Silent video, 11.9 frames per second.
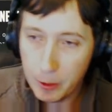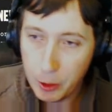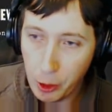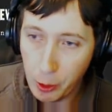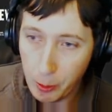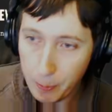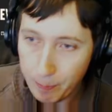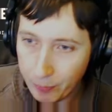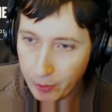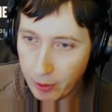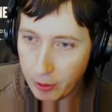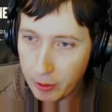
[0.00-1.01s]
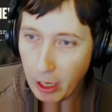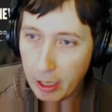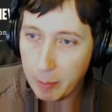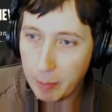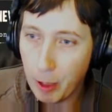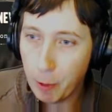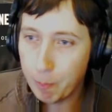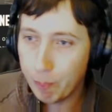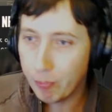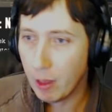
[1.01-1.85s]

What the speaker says: to talk about